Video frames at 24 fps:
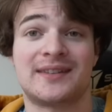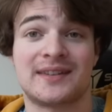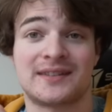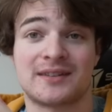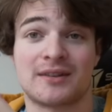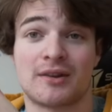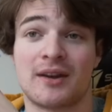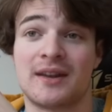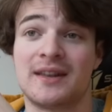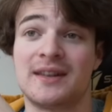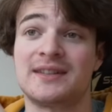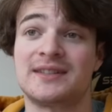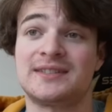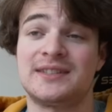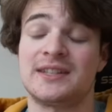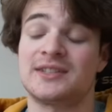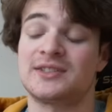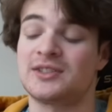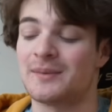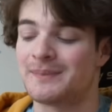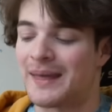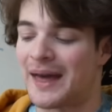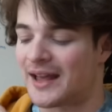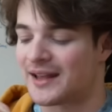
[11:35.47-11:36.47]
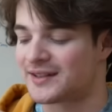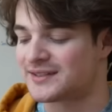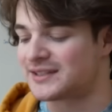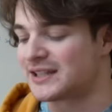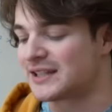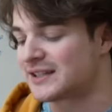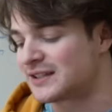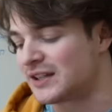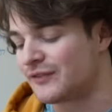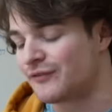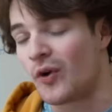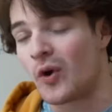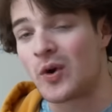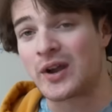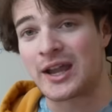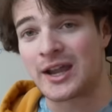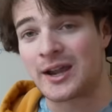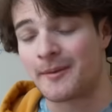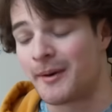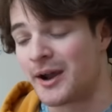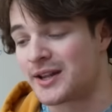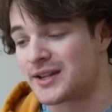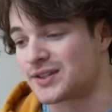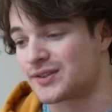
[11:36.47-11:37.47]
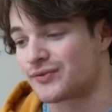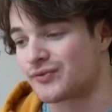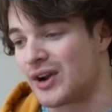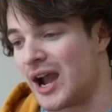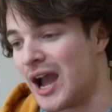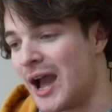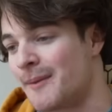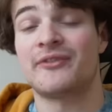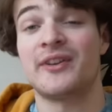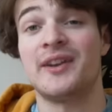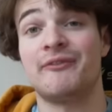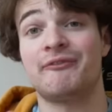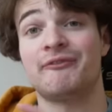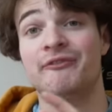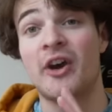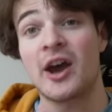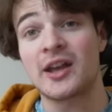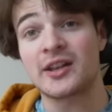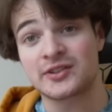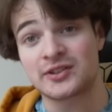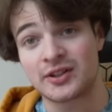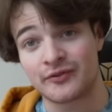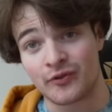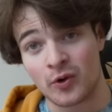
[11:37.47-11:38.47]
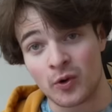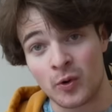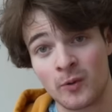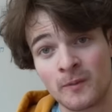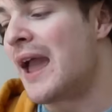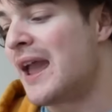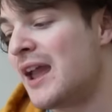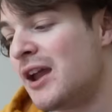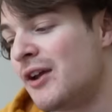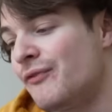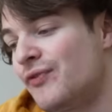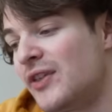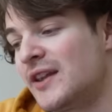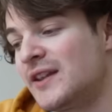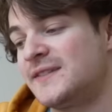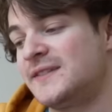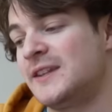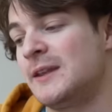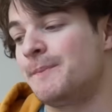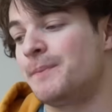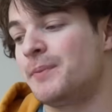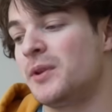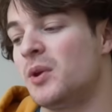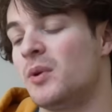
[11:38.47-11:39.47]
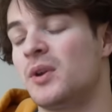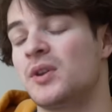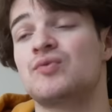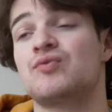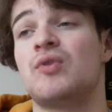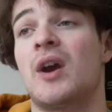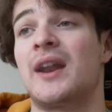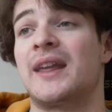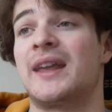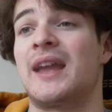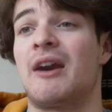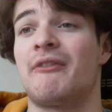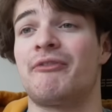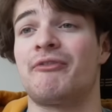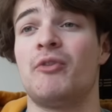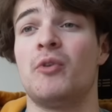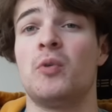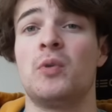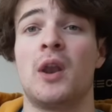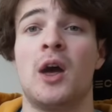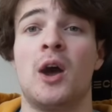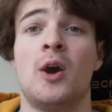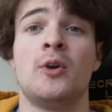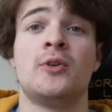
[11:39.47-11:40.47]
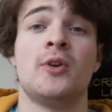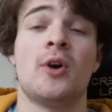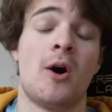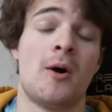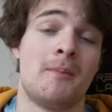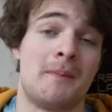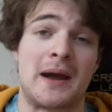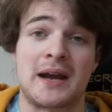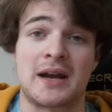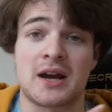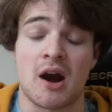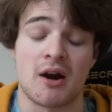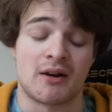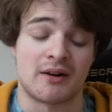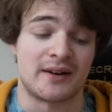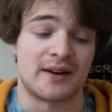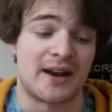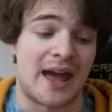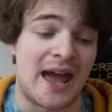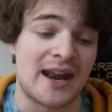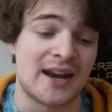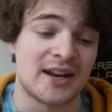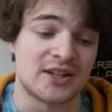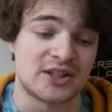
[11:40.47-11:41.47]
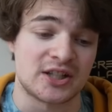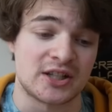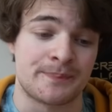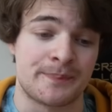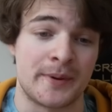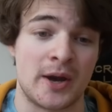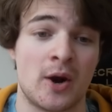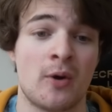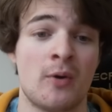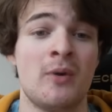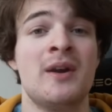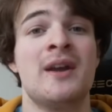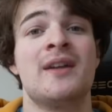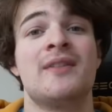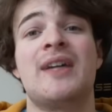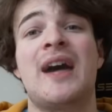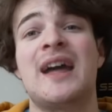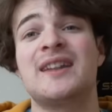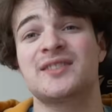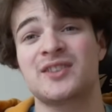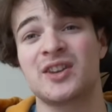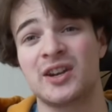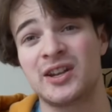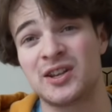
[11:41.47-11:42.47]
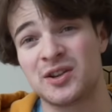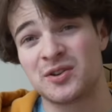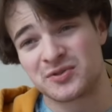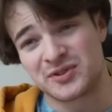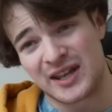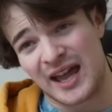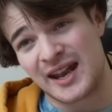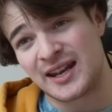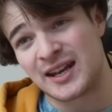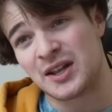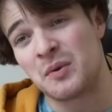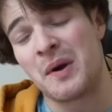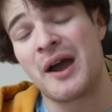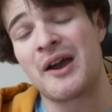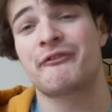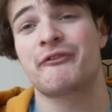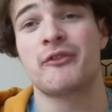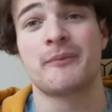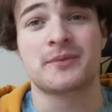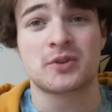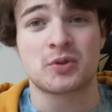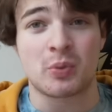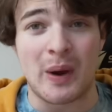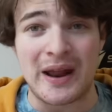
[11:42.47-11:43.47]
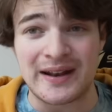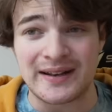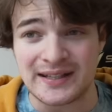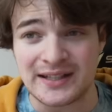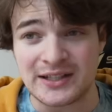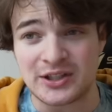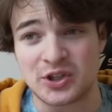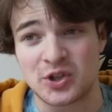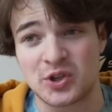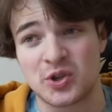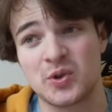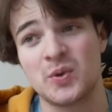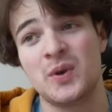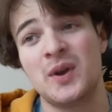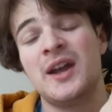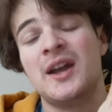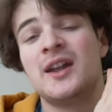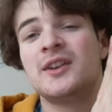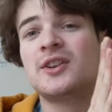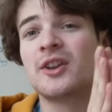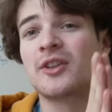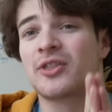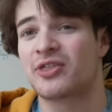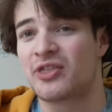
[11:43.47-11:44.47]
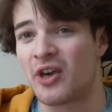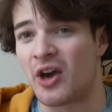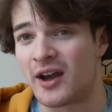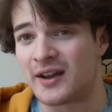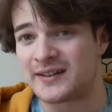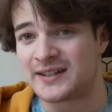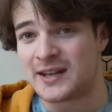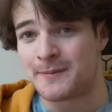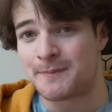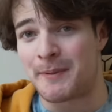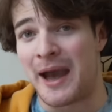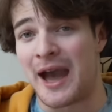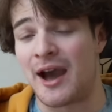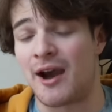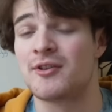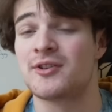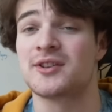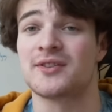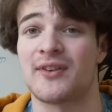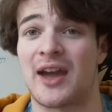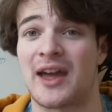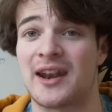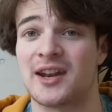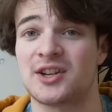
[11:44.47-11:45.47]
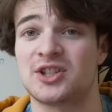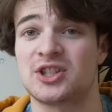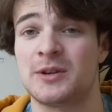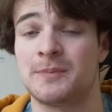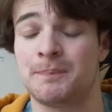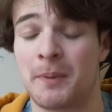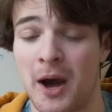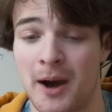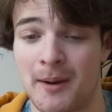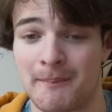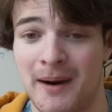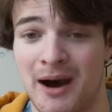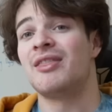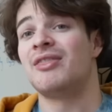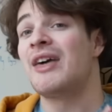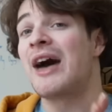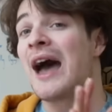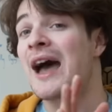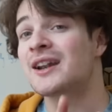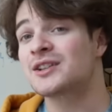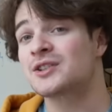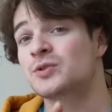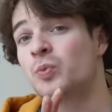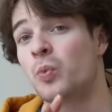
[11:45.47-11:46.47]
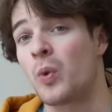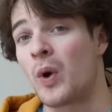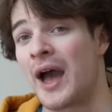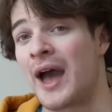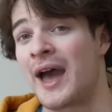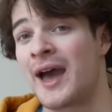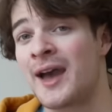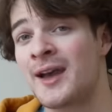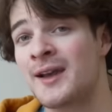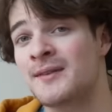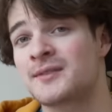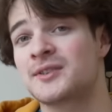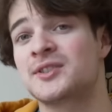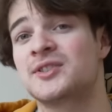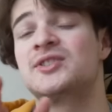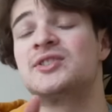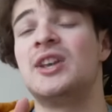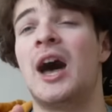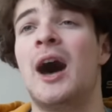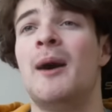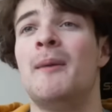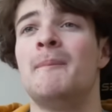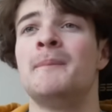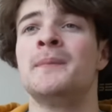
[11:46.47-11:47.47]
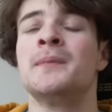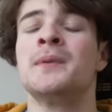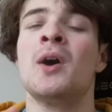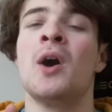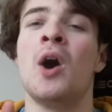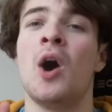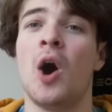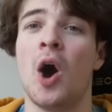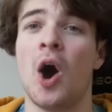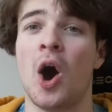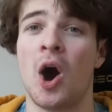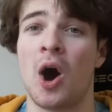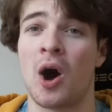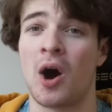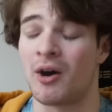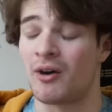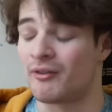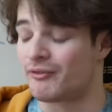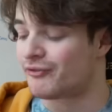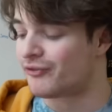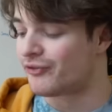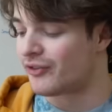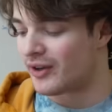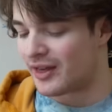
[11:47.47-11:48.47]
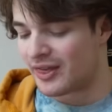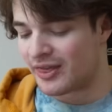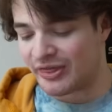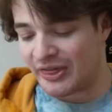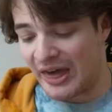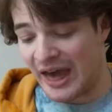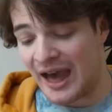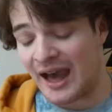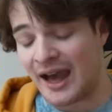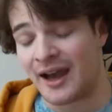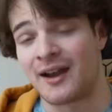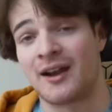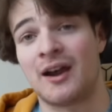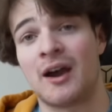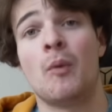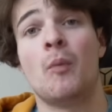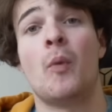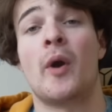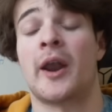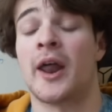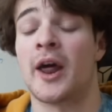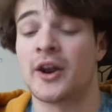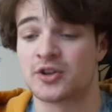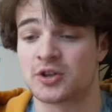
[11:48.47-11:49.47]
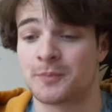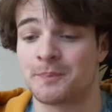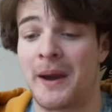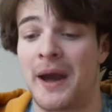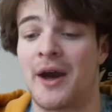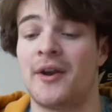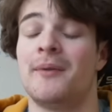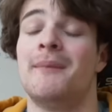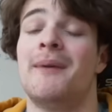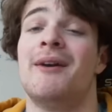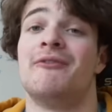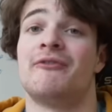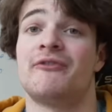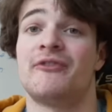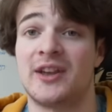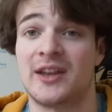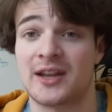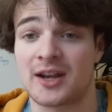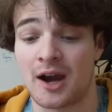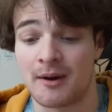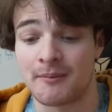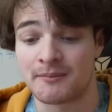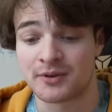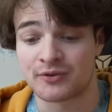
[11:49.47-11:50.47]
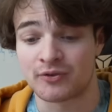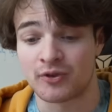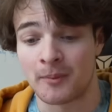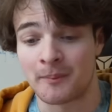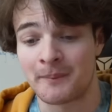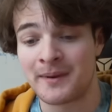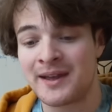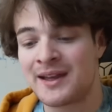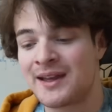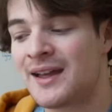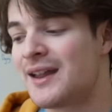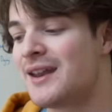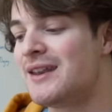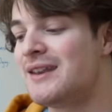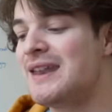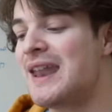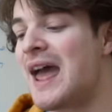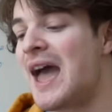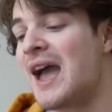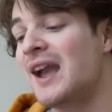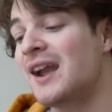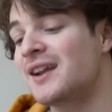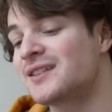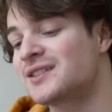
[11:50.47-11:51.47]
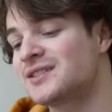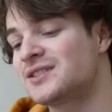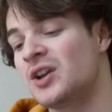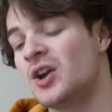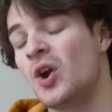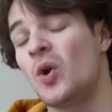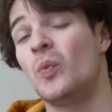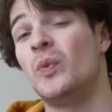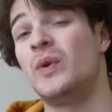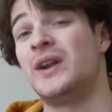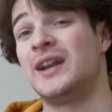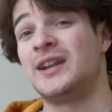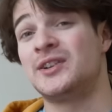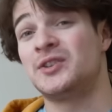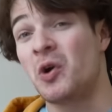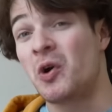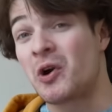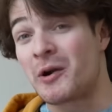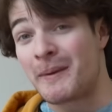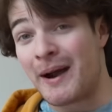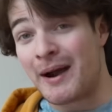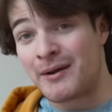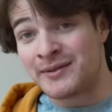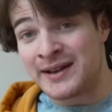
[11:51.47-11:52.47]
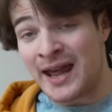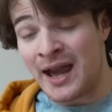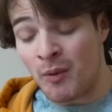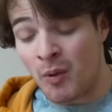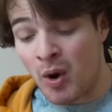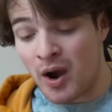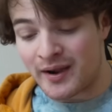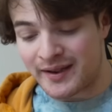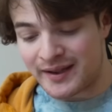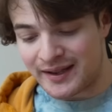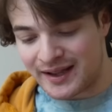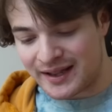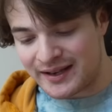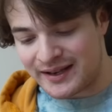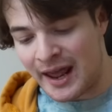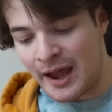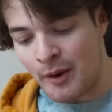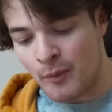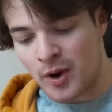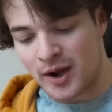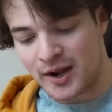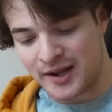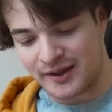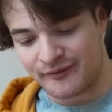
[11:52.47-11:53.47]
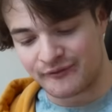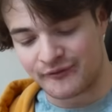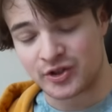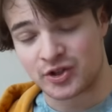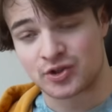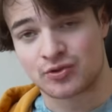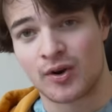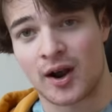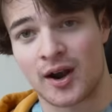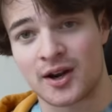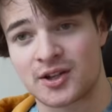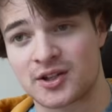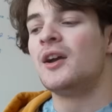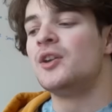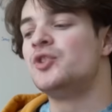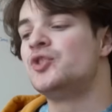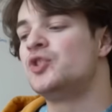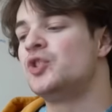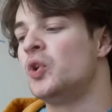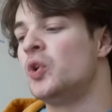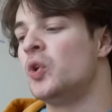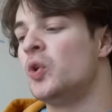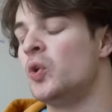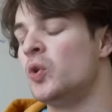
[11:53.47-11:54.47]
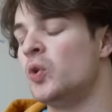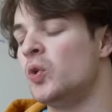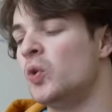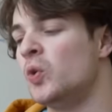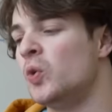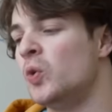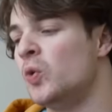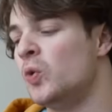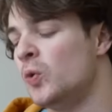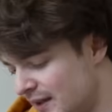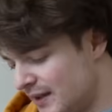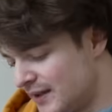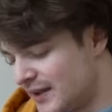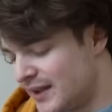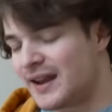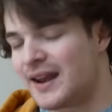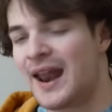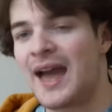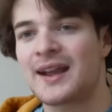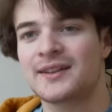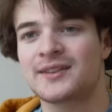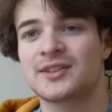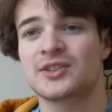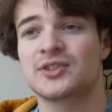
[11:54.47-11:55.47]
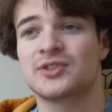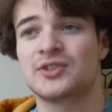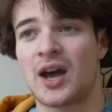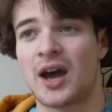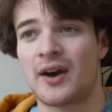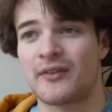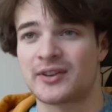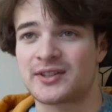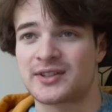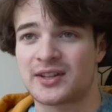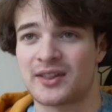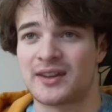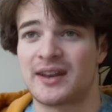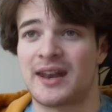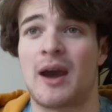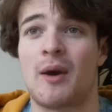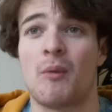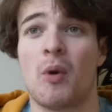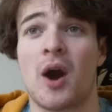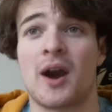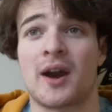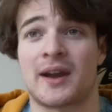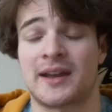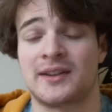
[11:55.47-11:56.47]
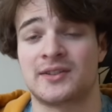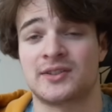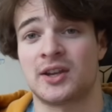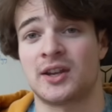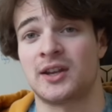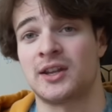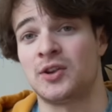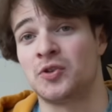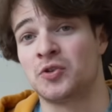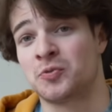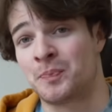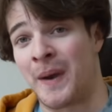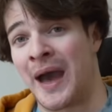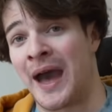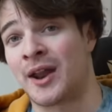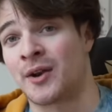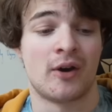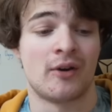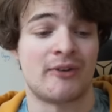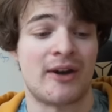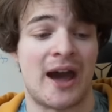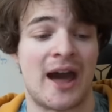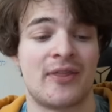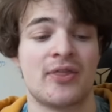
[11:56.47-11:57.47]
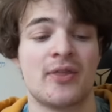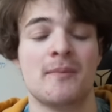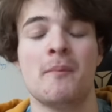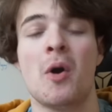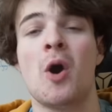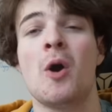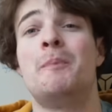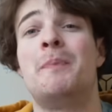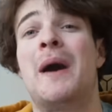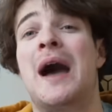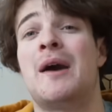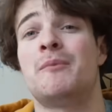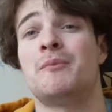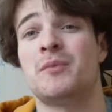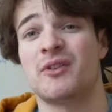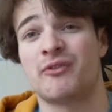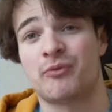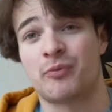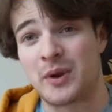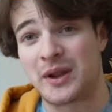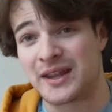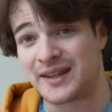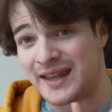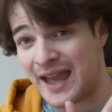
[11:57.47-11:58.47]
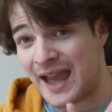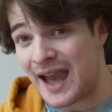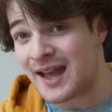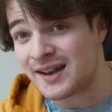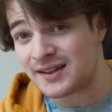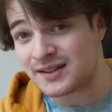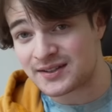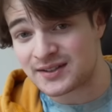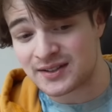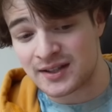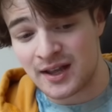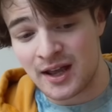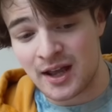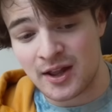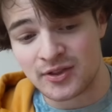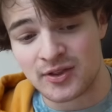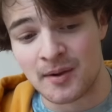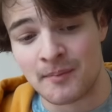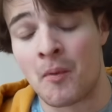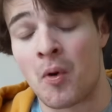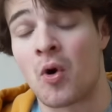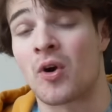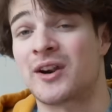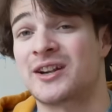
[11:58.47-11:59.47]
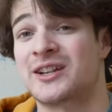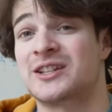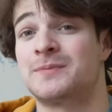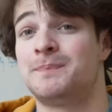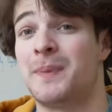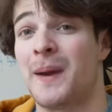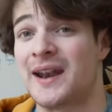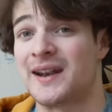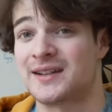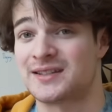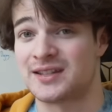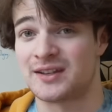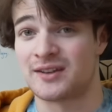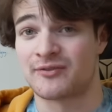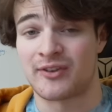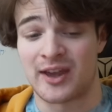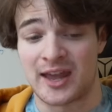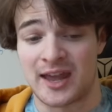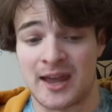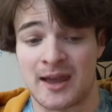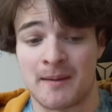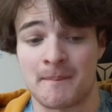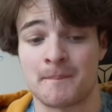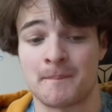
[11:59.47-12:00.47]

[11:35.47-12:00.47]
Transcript: is a system that has 64 gigabytes of RAM. First of all, if this CPU is running at full load on my current energy bill, that's gonna use anywhere from 22 to 30 pounds of energy per month. That's where some of that £100 a month fee comes from. Next, we need to talk about networking and network infrastructure. To connect a server to the network, it's gonna use bandwidth. And the more bandwidth we get, the more expensive it